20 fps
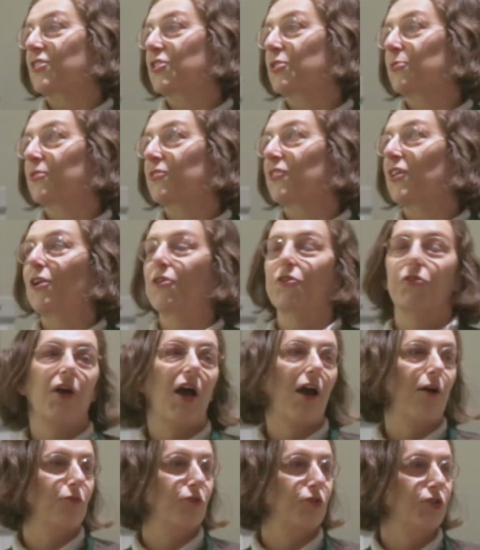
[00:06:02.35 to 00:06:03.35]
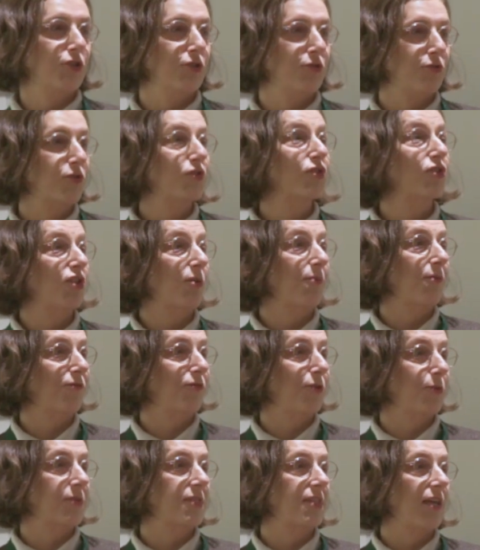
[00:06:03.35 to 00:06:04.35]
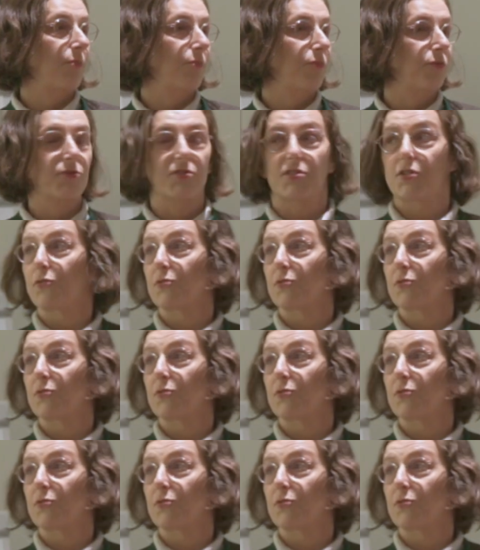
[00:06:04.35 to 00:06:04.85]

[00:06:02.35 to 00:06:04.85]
she will tell you how she used some of those samples,